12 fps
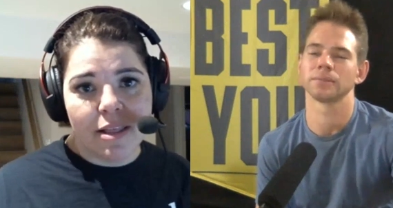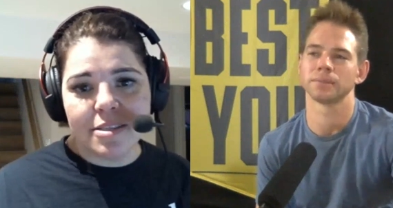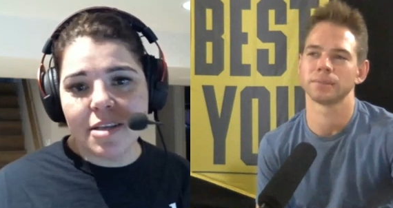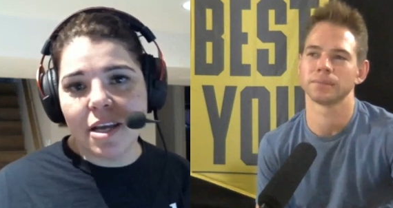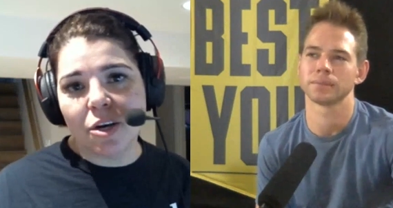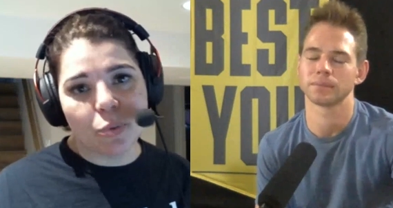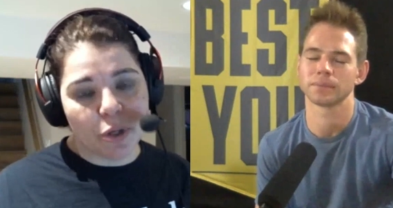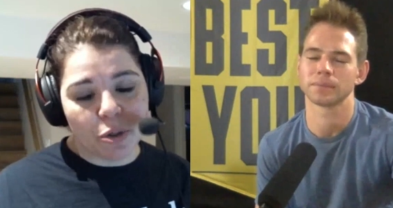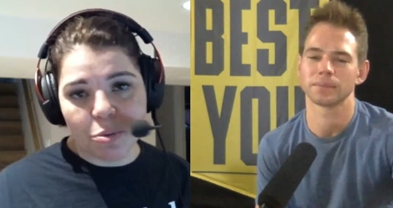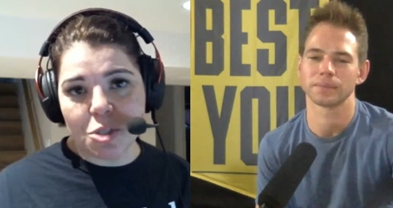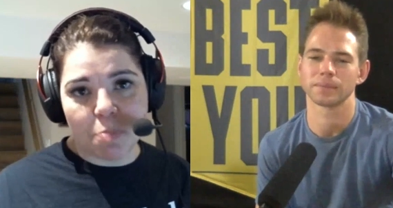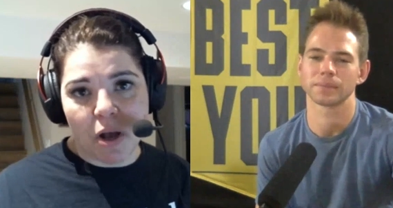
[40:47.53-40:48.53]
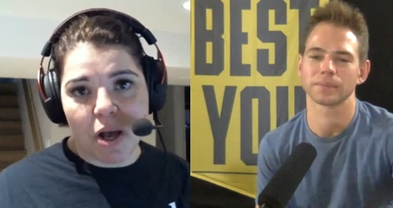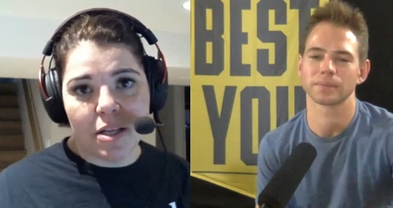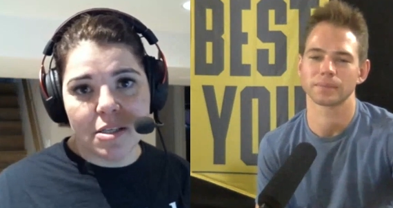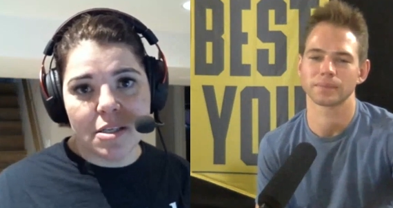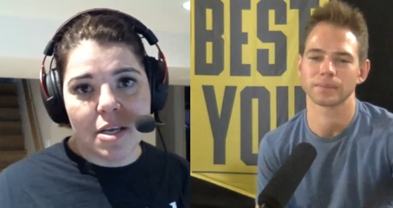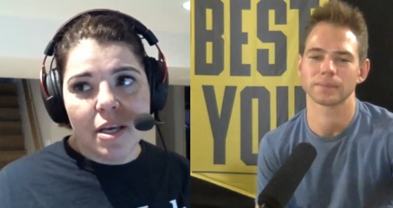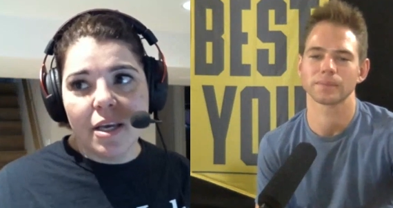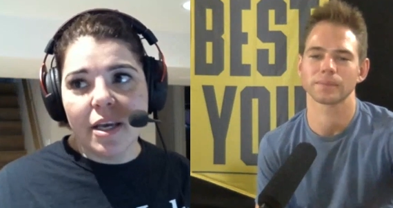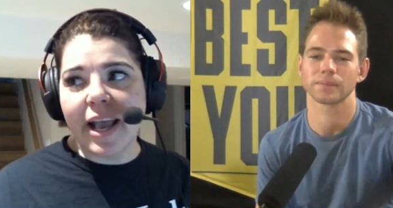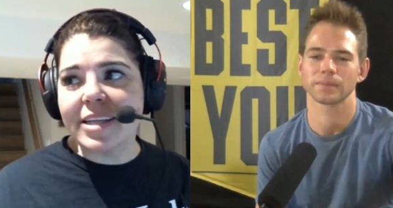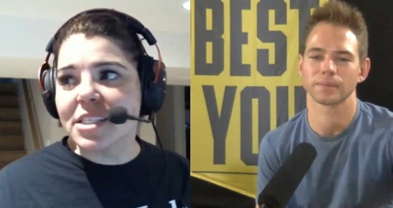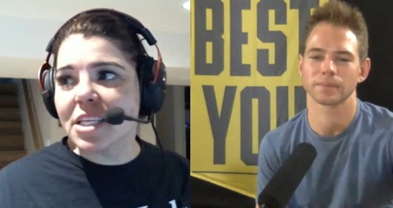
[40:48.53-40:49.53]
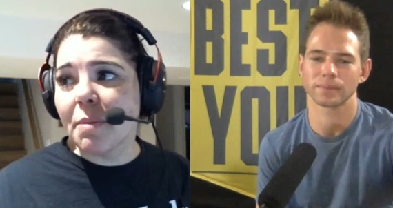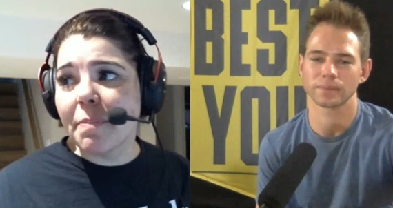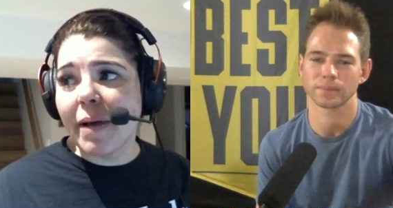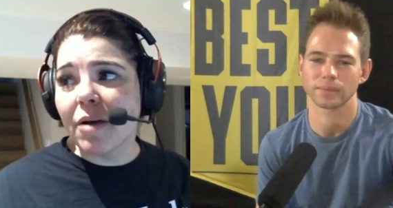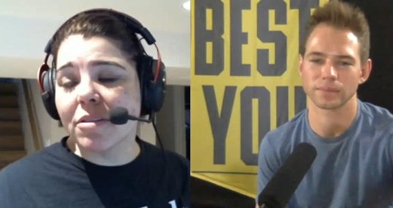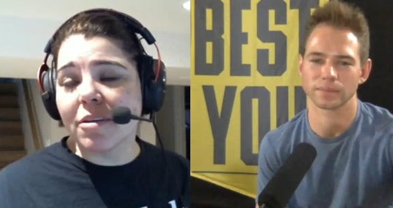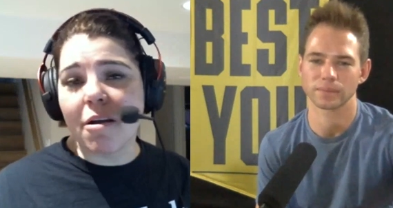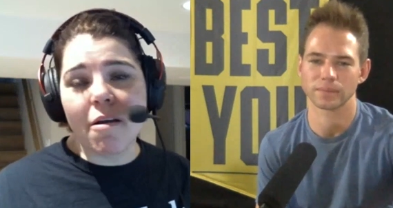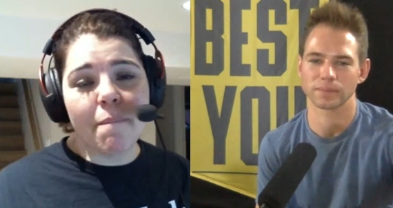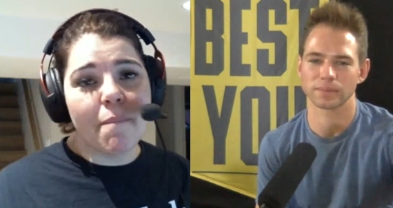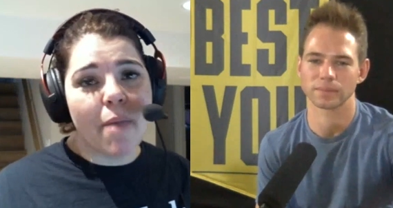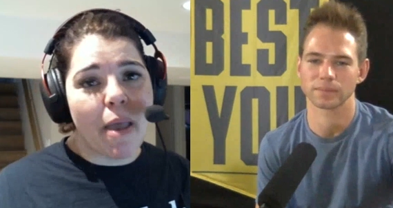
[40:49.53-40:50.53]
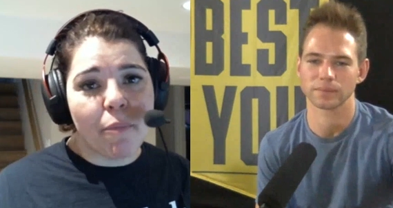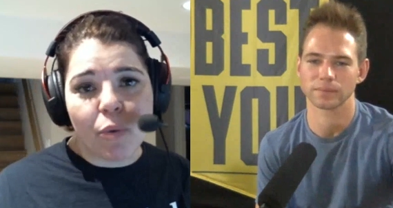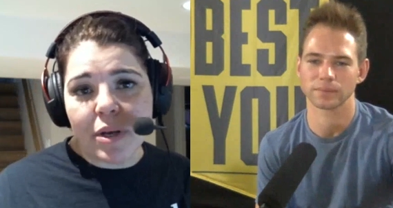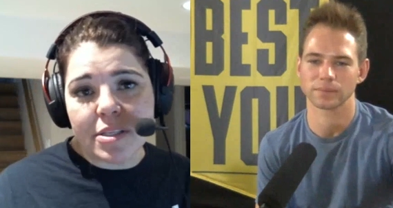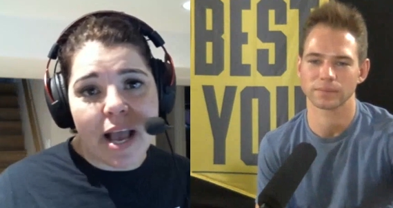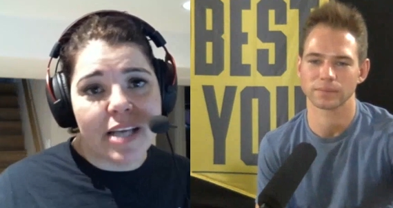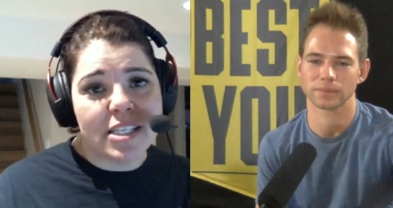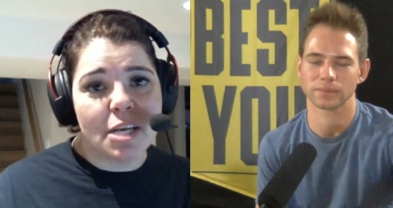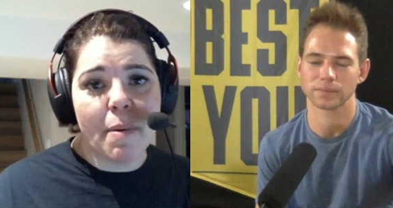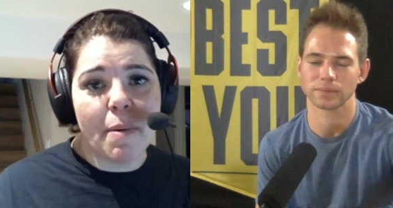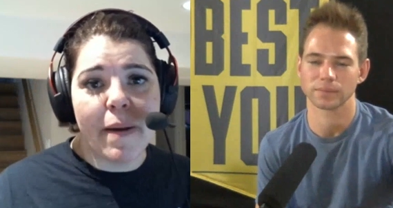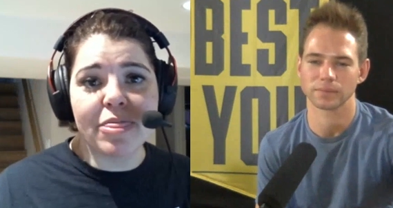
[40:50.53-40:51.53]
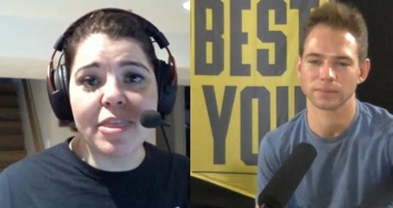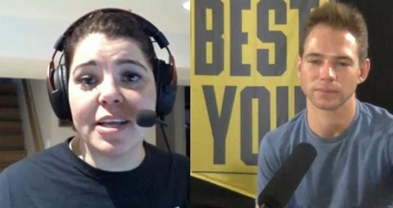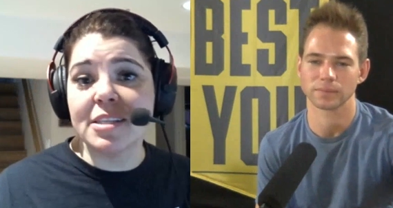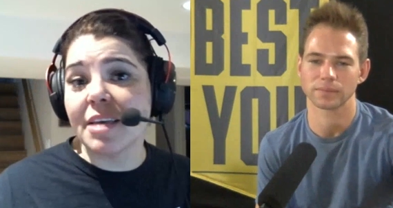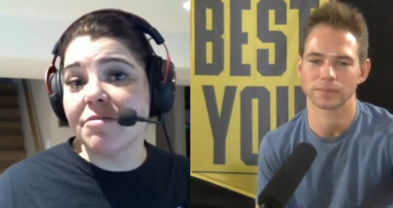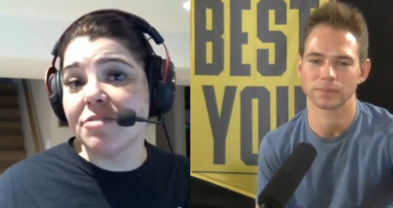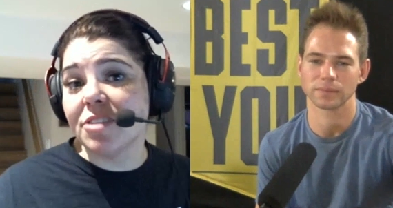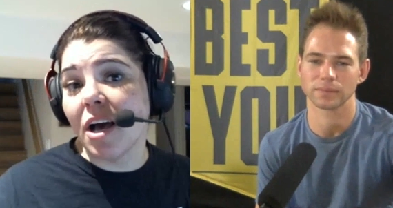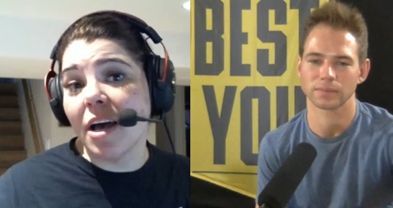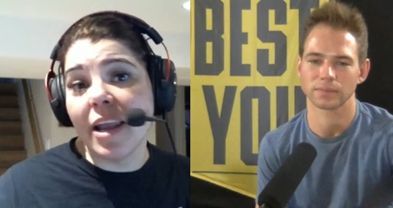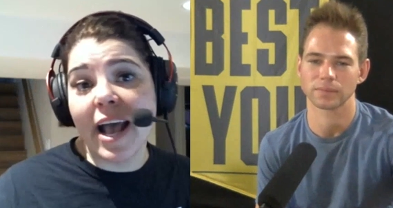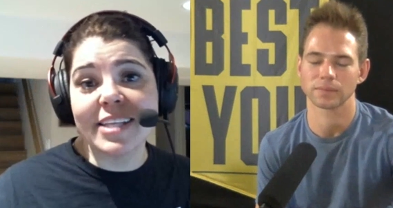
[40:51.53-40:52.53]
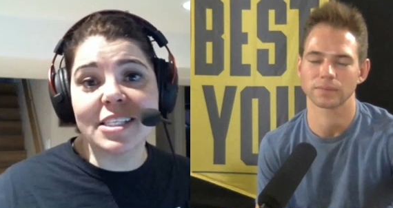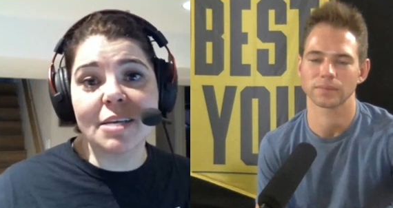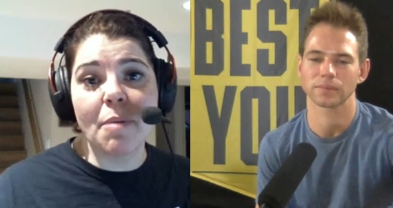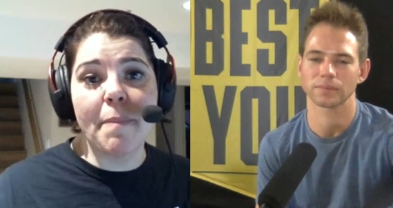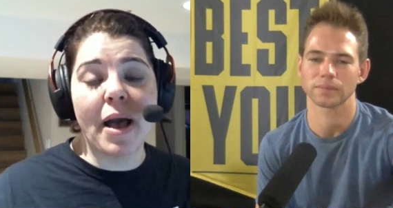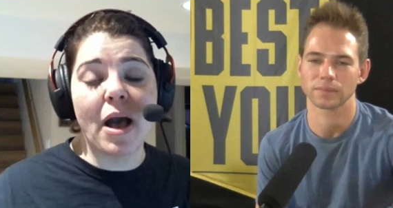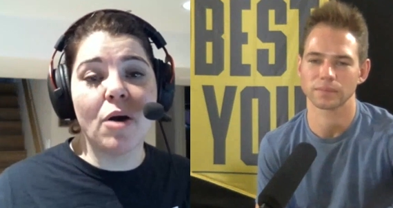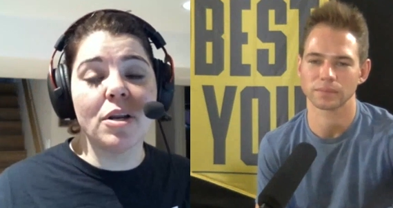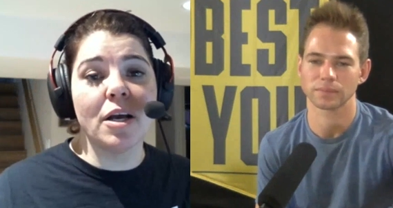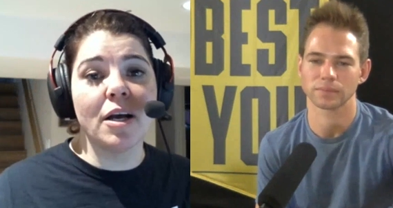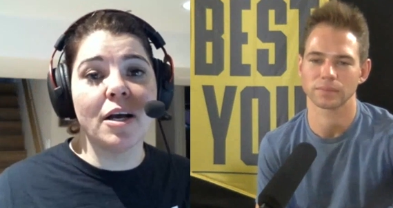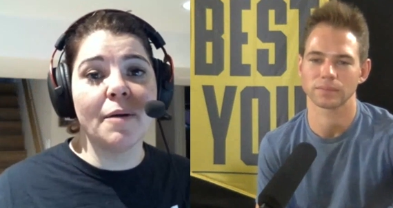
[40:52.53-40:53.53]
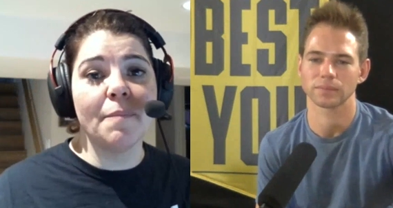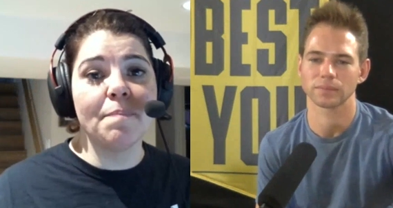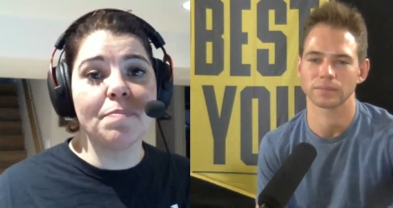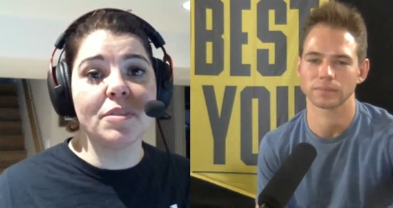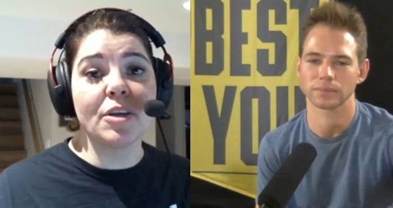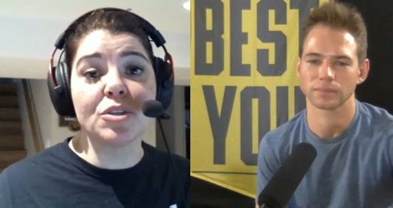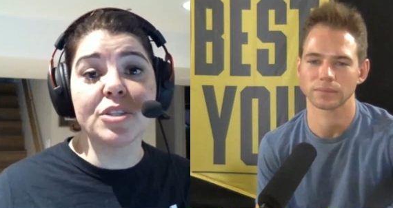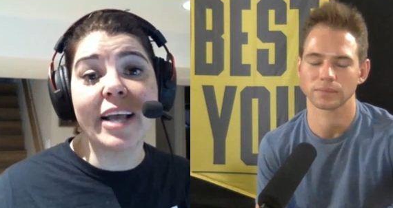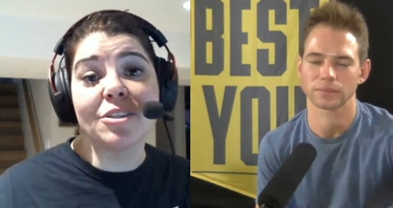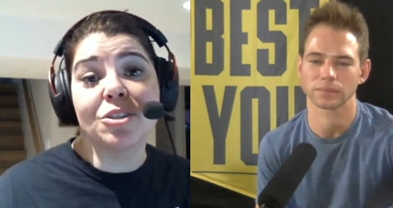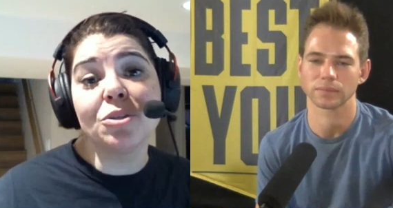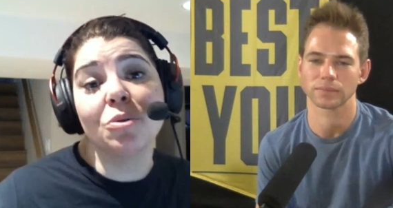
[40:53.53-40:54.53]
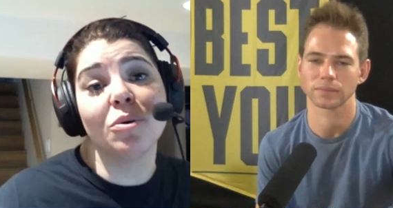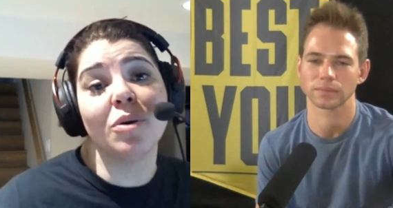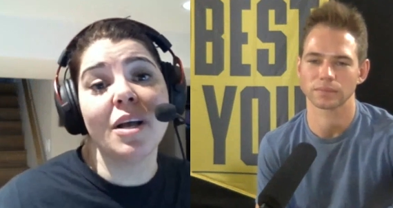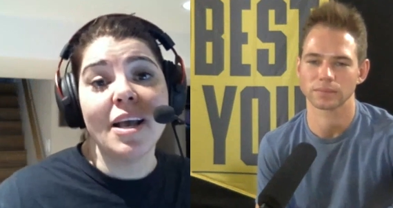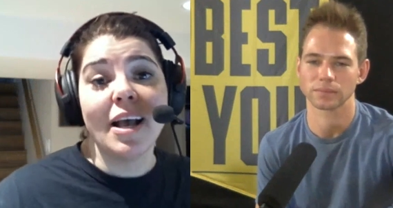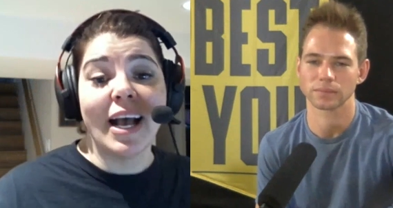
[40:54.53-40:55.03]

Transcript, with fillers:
Speaker 1: That's not a real response. Ask them about their memories, ask them about things they've done, ask them about um their tattoo,